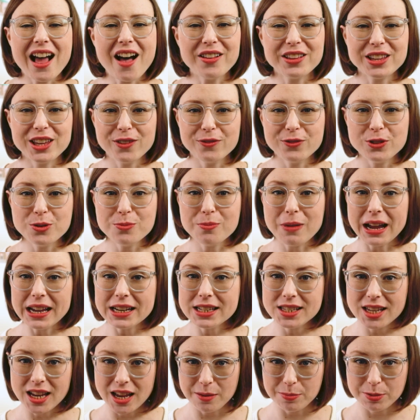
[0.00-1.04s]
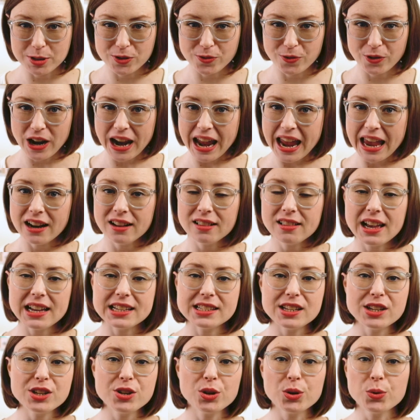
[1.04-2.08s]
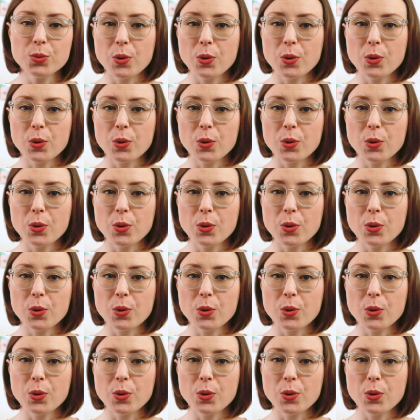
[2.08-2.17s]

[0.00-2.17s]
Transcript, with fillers: I'll give you my tips for analyzing your